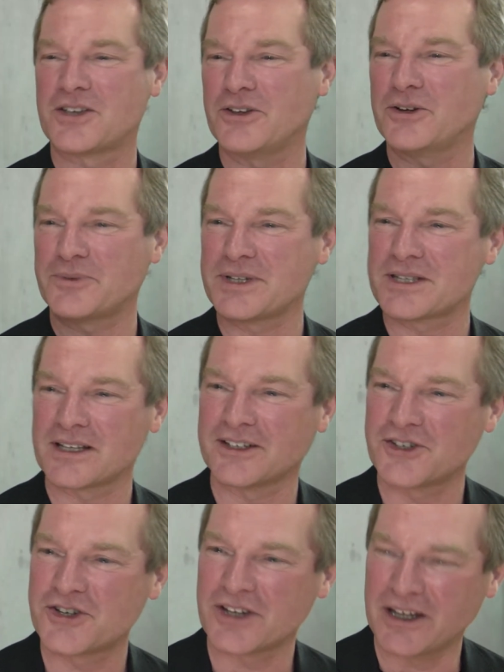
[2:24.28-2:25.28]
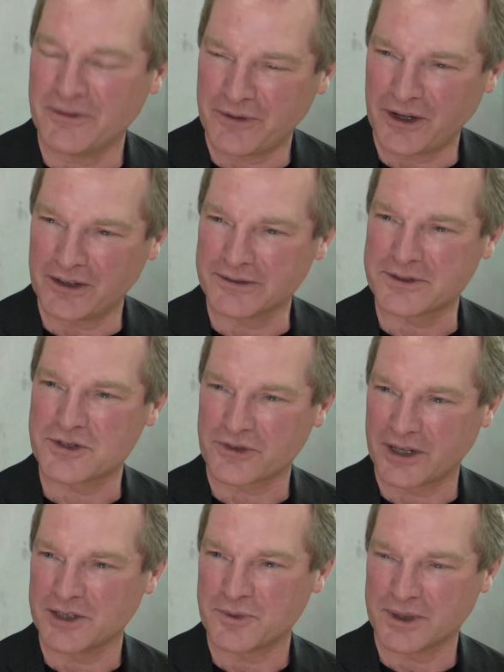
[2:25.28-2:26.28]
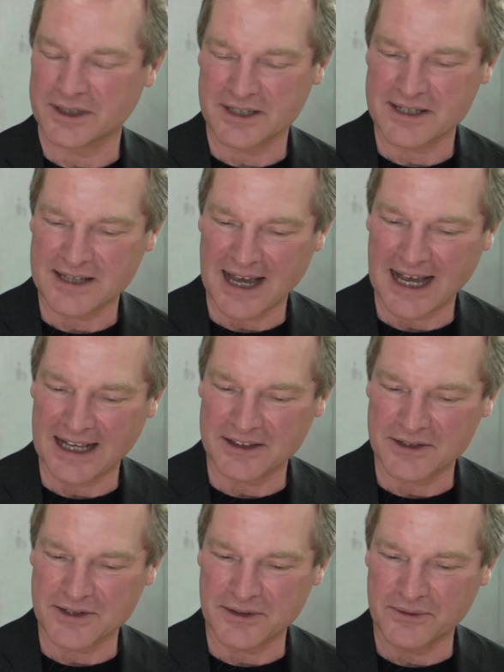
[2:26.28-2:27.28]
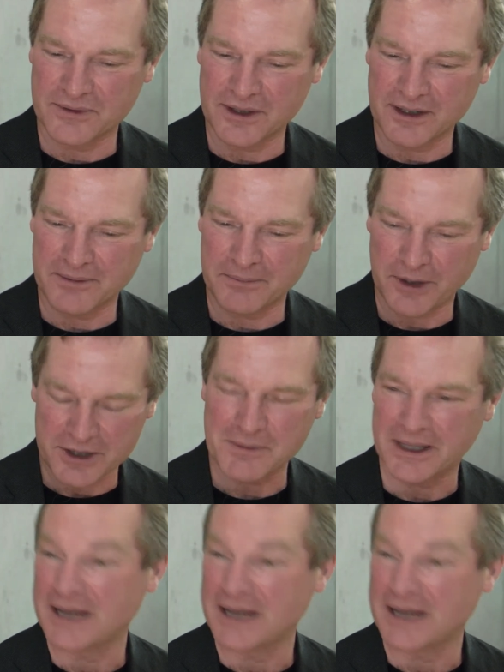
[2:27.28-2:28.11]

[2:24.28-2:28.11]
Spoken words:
So your research involves trying to understand the possible